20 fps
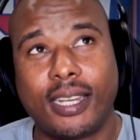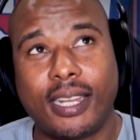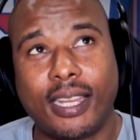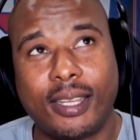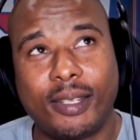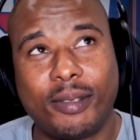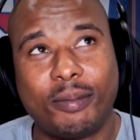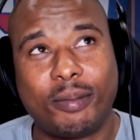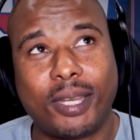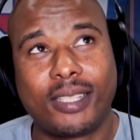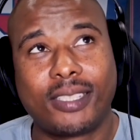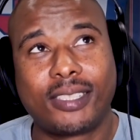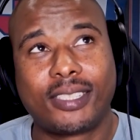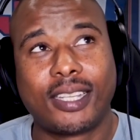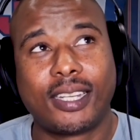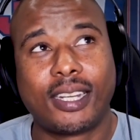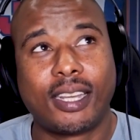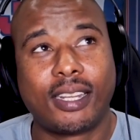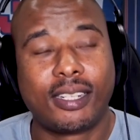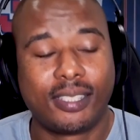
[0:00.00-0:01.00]
out
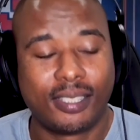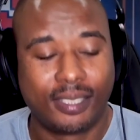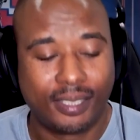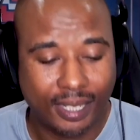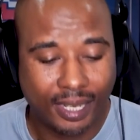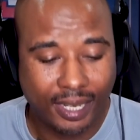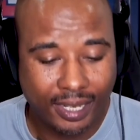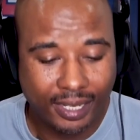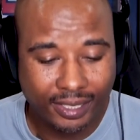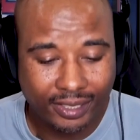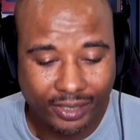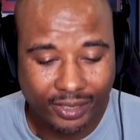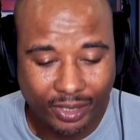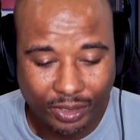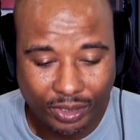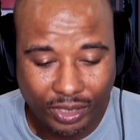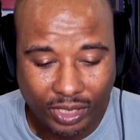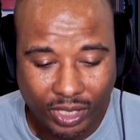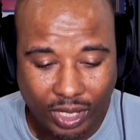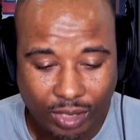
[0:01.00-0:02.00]
of the day is
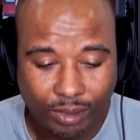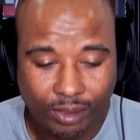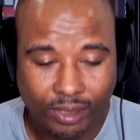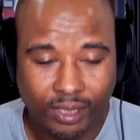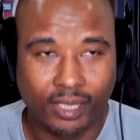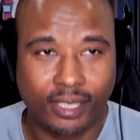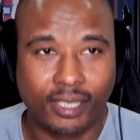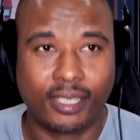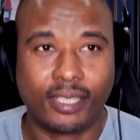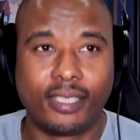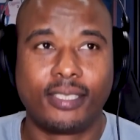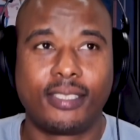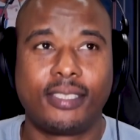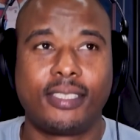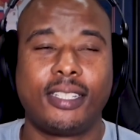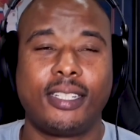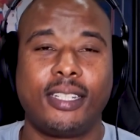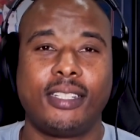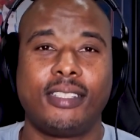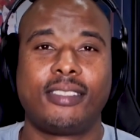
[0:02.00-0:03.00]
gonna go to
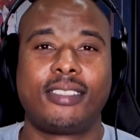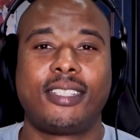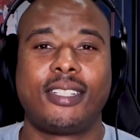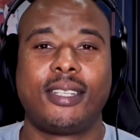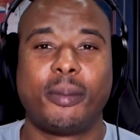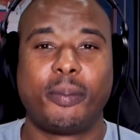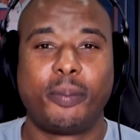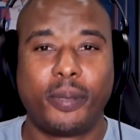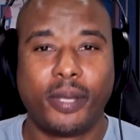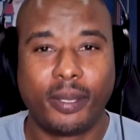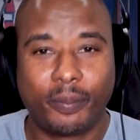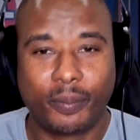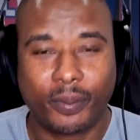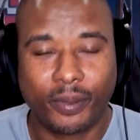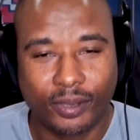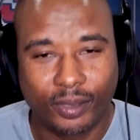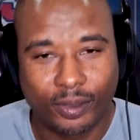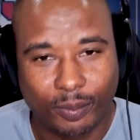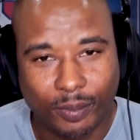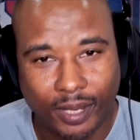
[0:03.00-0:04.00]
the
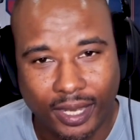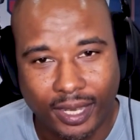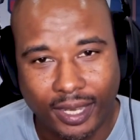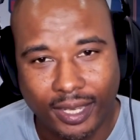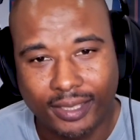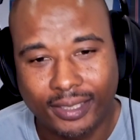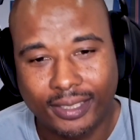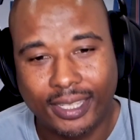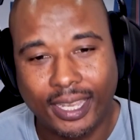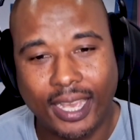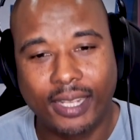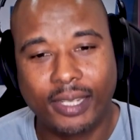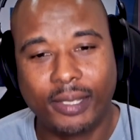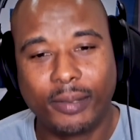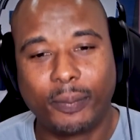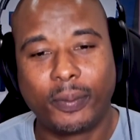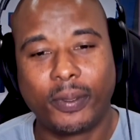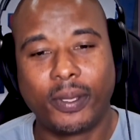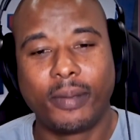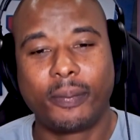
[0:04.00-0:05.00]
Pippins, man. Scottie
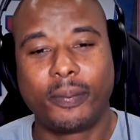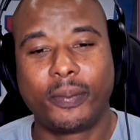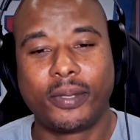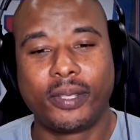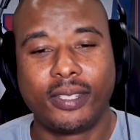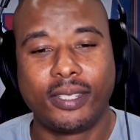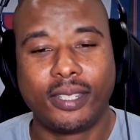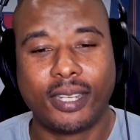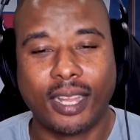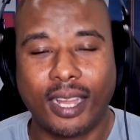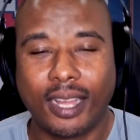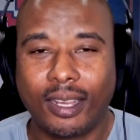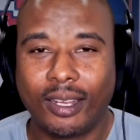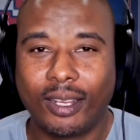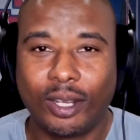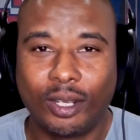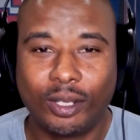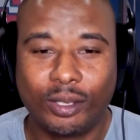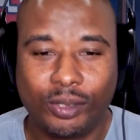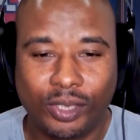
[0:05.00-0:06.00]
Pippen, our
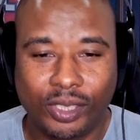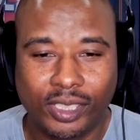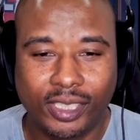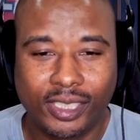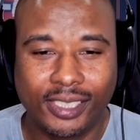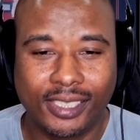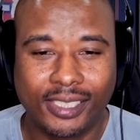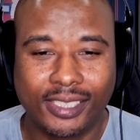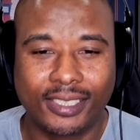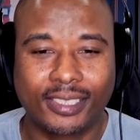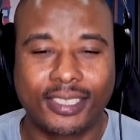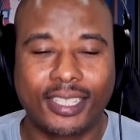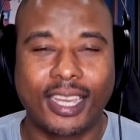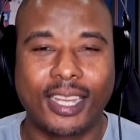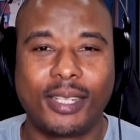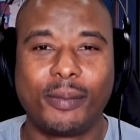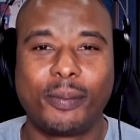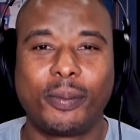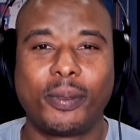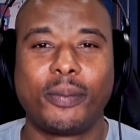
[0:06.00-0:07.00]
OG, and
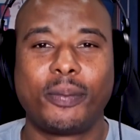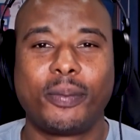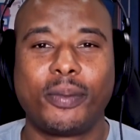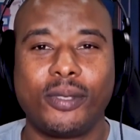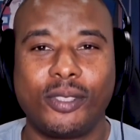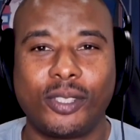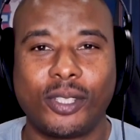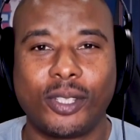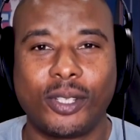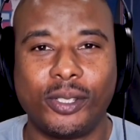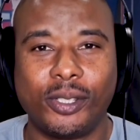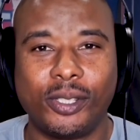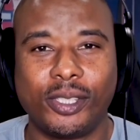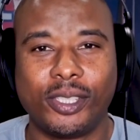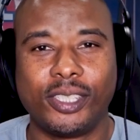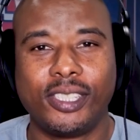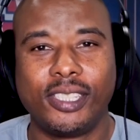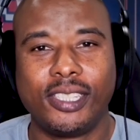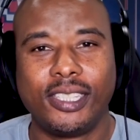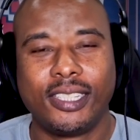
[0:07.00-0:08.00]
Scottie Pippen Jr.
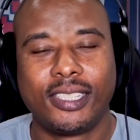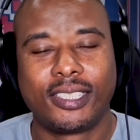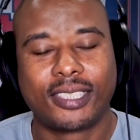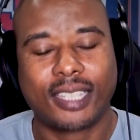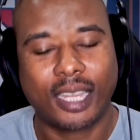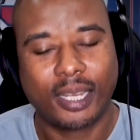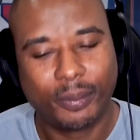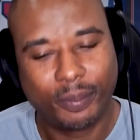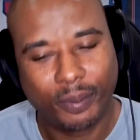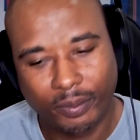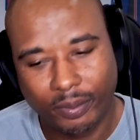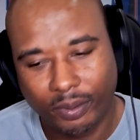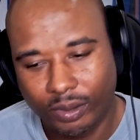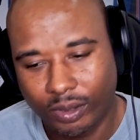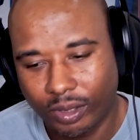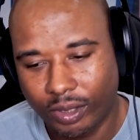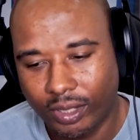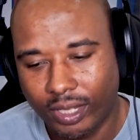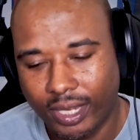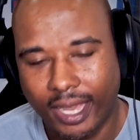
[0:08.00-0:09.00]
Scottie Pippen
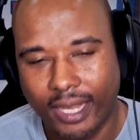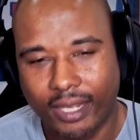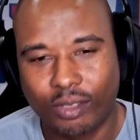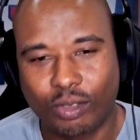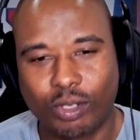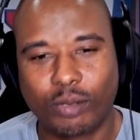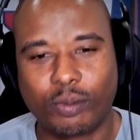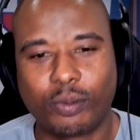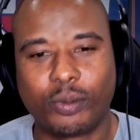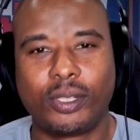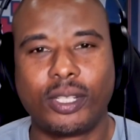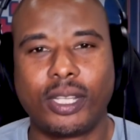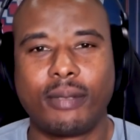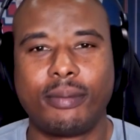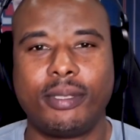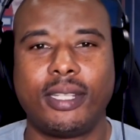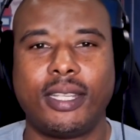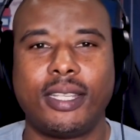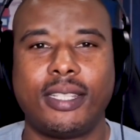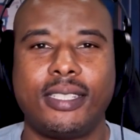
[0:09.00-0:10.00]
Jr. had a triple double
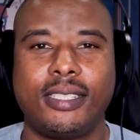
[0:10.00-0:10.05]
the other